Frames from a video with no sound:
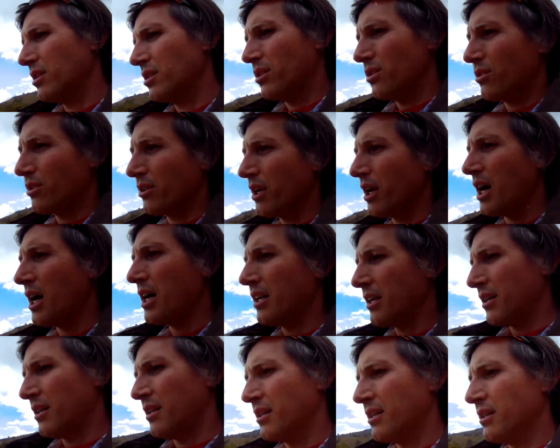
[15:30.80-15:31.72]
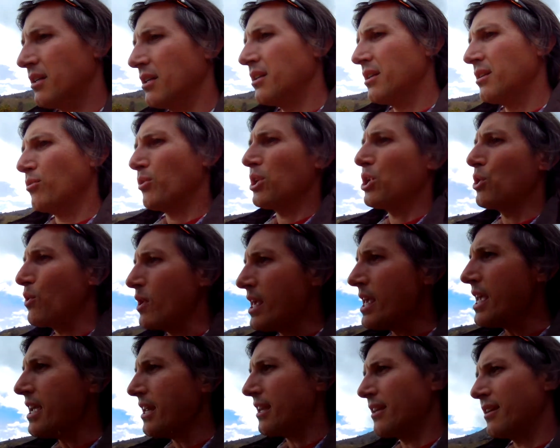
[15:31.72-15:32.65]
you're not, when you
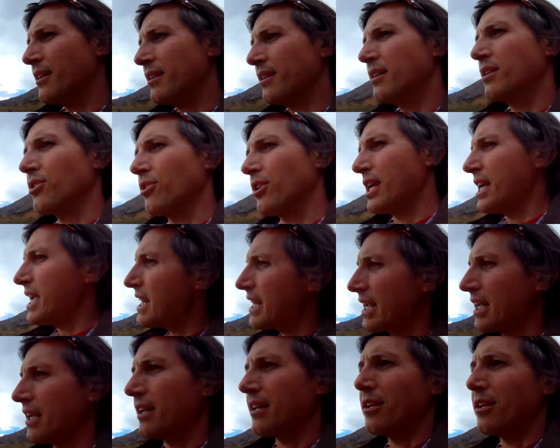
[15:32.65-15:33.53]
eat, you're eating,